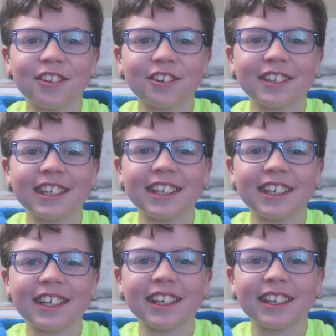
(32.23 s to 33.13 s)

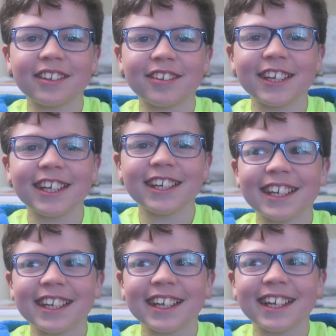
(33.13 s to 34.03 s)
33.
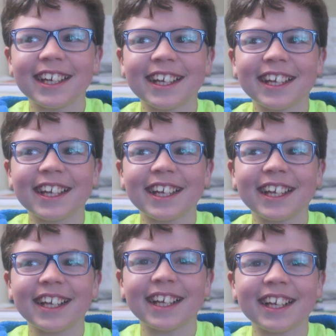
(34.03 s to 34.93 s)
My mom's favorite
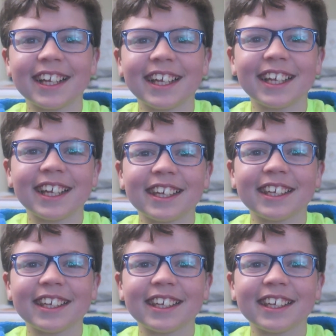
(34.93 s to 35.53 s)
color is?